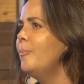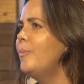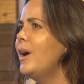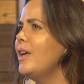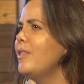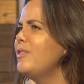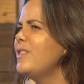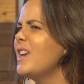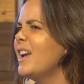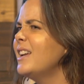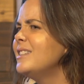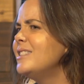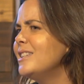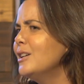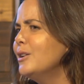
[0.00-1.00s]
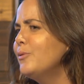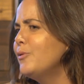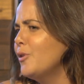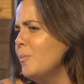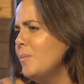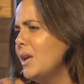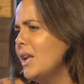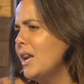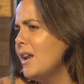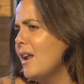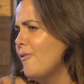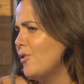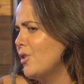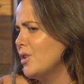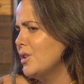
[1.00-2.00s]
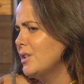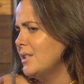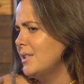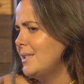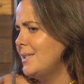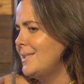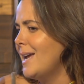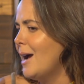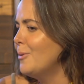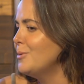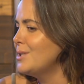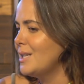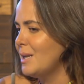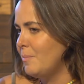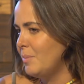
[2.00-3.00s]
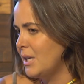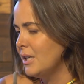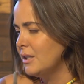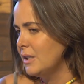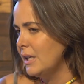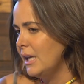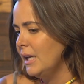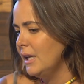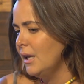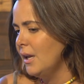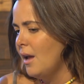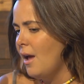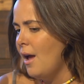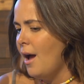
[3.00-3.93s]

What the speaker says: but the idea for me never sounded appealing.